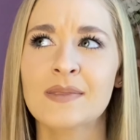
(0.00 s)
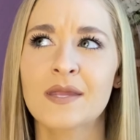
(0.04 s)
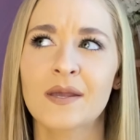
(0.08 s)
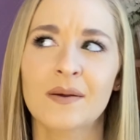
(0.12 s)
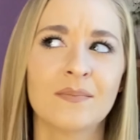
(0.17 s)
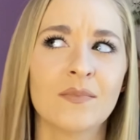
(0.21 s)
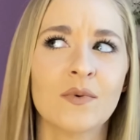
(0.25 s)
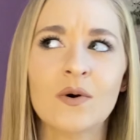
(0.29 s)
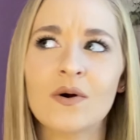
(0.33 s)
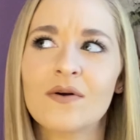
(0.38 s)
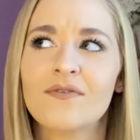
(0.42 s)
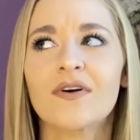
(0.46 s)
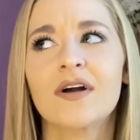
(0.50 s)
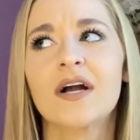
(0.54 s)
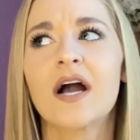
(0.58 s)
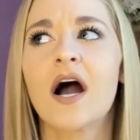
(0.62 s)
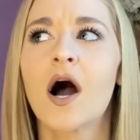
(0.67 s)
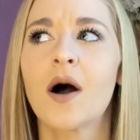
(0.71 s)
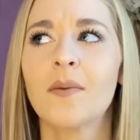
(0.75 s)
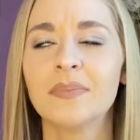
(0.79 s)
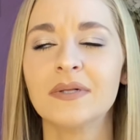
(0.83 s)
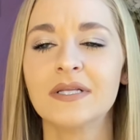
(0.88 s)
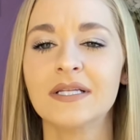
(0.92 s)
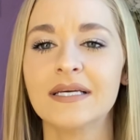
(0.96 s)
more of a
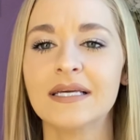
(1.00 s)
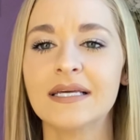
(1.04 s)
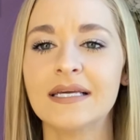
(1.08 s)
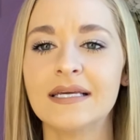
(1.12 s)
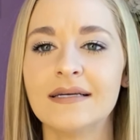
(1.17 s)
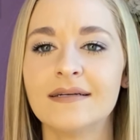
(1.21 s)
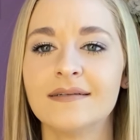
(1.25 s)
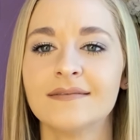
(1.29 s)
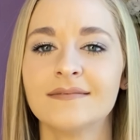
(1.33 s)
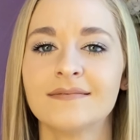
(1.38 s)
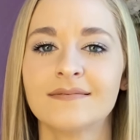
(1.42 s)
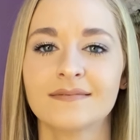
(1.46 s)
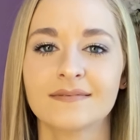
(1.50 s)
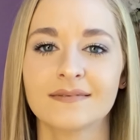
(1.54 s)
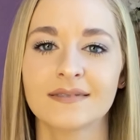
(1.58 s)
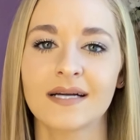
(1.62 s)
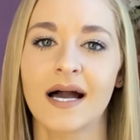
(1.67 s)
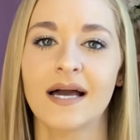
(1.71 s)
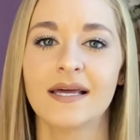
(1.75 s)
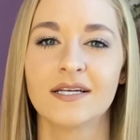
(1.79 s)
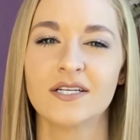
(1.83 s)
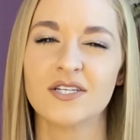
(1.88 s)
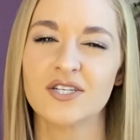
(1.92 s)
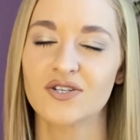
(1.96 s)
coupley
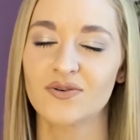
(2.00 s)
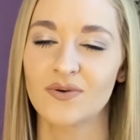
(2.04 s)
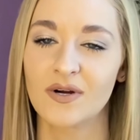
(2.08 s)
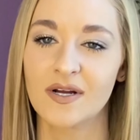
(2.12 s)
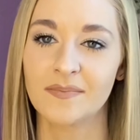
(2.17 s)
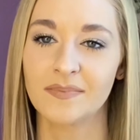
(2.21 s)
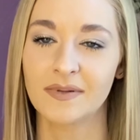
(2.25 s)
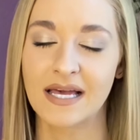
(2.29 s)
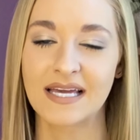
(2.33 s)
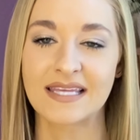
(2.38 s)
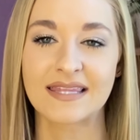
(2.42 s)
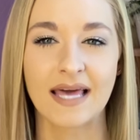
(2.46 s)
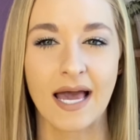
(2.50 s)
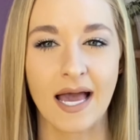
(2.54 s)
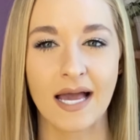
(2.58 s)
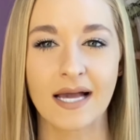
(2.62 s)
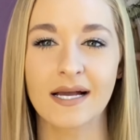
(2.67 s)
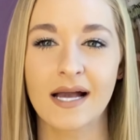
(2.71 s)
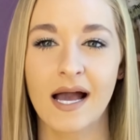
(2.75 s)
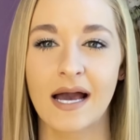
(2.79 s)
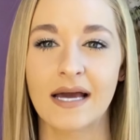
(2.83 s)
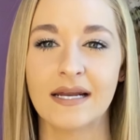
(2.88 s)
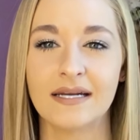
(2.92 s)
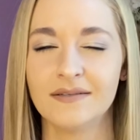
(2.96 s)
kind of trip like
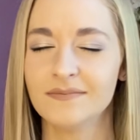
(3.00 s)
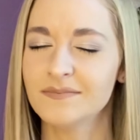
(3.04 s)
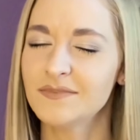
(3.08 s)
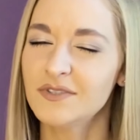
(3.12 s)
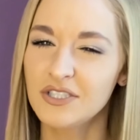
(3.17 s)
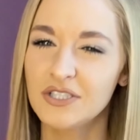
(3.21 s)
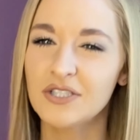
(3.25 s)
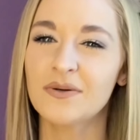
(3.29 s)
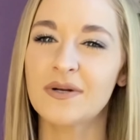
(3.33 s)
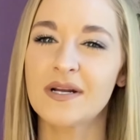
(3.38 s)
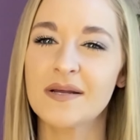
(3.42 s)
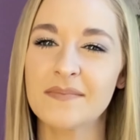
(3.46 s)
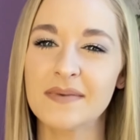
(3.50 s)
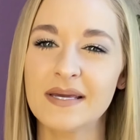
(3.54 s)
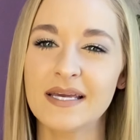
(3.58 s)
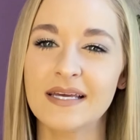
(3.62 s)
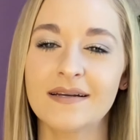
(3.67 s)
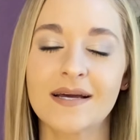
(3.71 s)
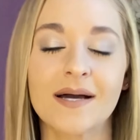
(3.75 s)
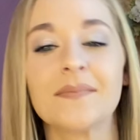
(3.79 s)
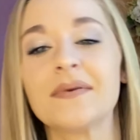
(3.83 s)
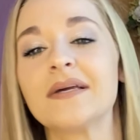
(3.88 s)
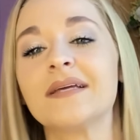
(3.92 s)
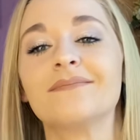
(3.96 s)
that kind of you know what I
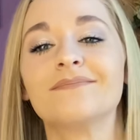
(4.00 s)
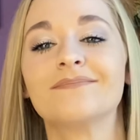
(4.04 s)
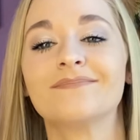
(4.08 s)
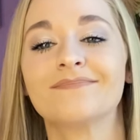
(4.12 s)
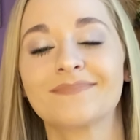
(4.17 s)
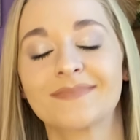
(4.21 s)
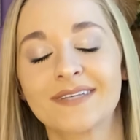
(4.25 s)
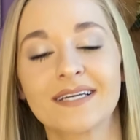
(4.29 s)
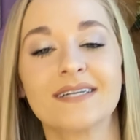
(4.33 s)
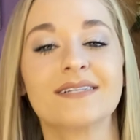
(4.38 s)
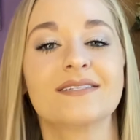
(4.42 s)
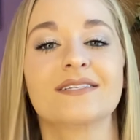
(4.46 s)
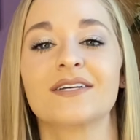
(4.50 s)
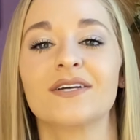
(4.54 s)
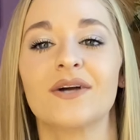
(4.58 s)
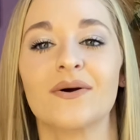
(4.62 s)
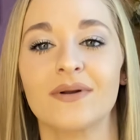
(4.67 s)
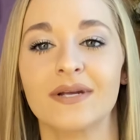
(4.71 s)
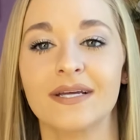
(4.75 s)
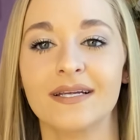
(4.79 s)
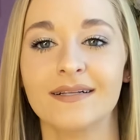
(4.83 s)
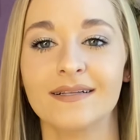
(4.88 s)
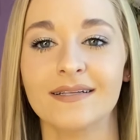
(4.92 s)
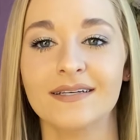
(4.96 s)
mean I mean kids can go
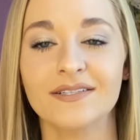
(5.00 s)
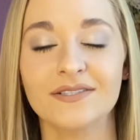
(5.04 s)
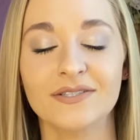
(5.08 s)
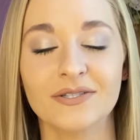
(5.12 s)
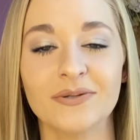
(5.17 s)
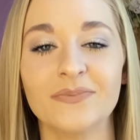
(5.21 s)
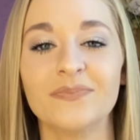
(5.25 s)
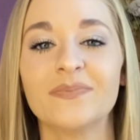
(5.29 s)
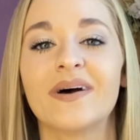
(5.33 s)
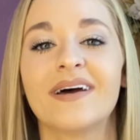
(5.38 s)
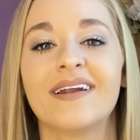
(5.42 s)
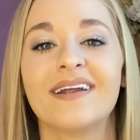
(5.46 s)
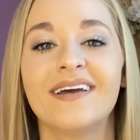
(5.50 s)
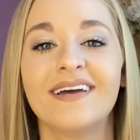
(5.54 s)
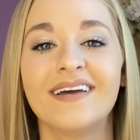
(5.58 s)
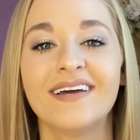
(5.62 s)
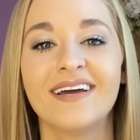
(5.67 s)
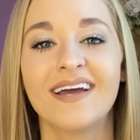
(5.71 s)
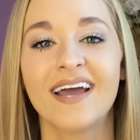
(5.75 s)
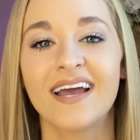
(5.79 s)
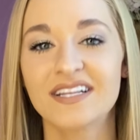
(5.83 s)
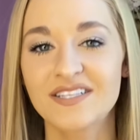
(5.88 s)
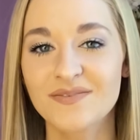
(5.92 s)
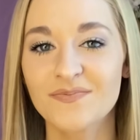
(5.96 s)
to Italy too but
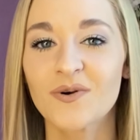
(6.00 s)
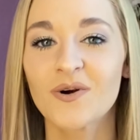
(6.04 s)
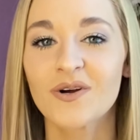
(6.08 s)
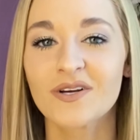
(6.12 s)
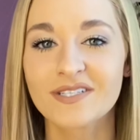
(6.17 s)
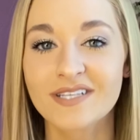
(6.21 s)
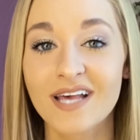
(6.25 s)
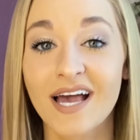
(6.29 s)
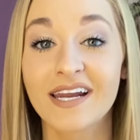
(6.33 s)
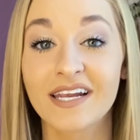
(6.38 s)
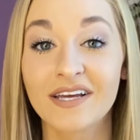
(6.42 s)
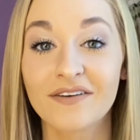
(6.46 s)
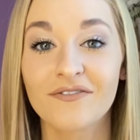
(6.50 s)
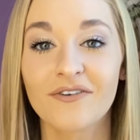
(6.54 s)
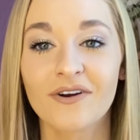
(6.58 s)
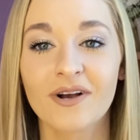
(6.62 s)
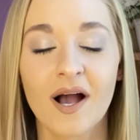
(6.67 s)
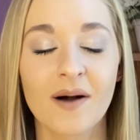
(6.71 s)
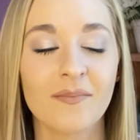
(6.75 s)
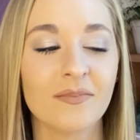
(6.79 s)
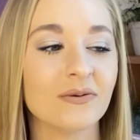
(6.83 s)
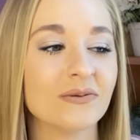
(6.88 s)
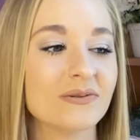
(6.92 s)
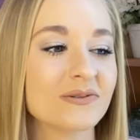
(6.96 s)
it's more exciting for
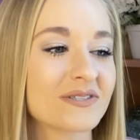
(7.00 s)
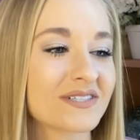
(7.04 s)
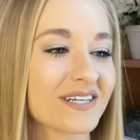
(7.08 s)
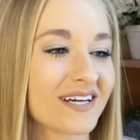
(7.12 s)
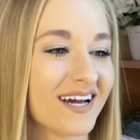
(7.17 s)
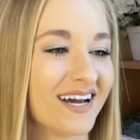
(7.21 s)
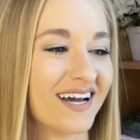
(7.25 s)
couples